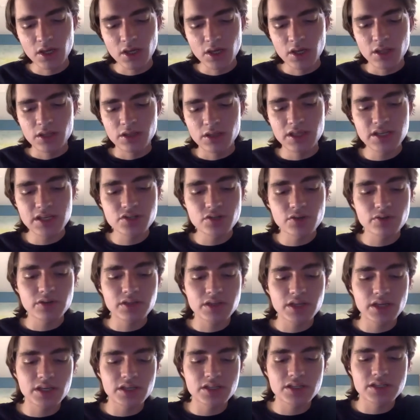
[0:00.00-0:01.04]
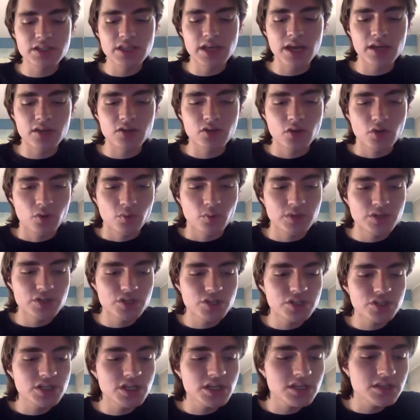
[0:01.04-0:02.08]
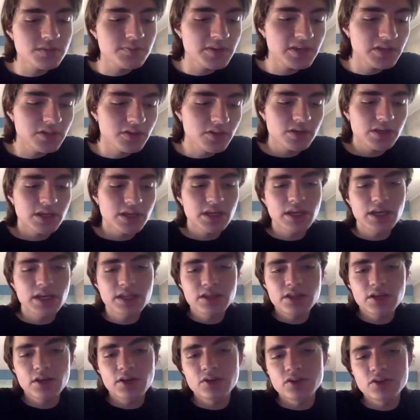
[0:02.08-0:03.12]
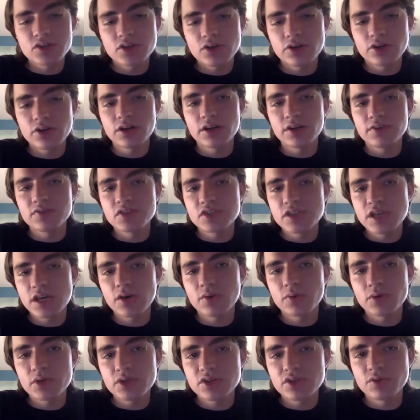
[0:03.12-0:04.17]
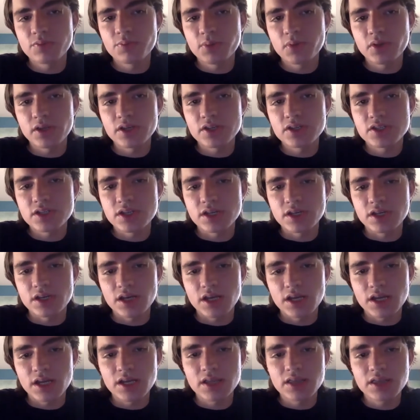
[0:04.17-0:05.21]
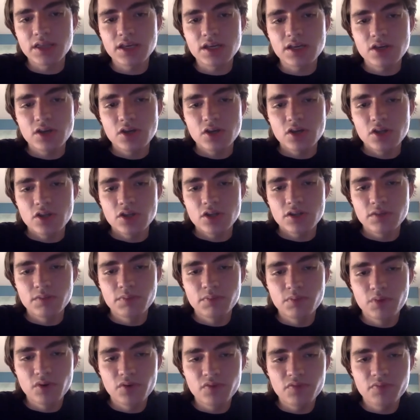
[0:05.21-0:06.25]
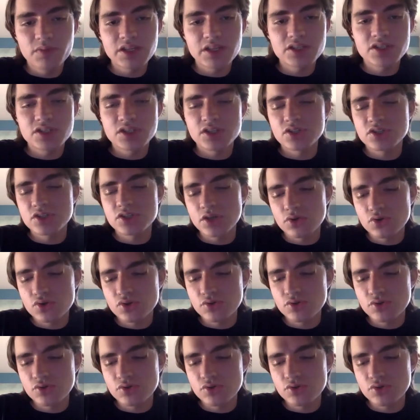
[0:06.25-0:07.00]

These are things that we just need to be looking at the alternatives to how we do policing. And I think the movements, the social